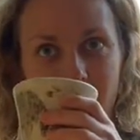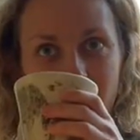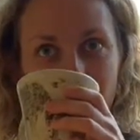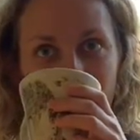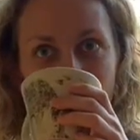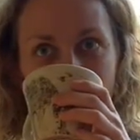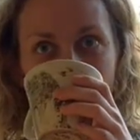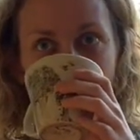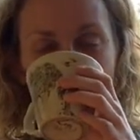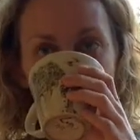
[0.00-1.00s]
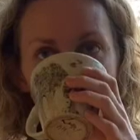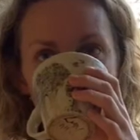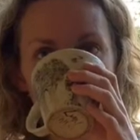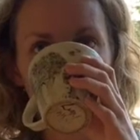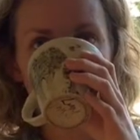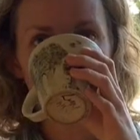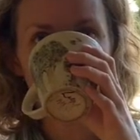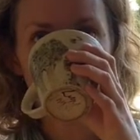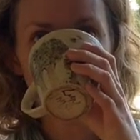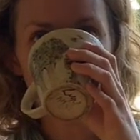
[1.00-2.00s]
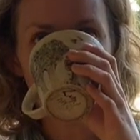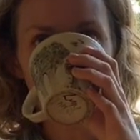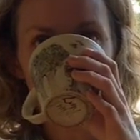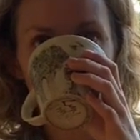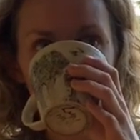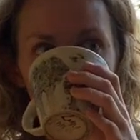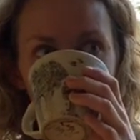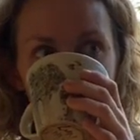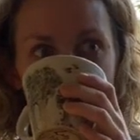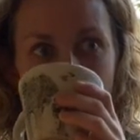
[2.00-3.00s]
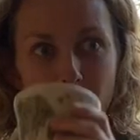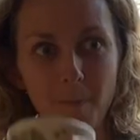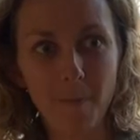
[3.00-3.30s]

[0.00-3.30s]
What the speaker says: feel right for you. Does it feel right for you?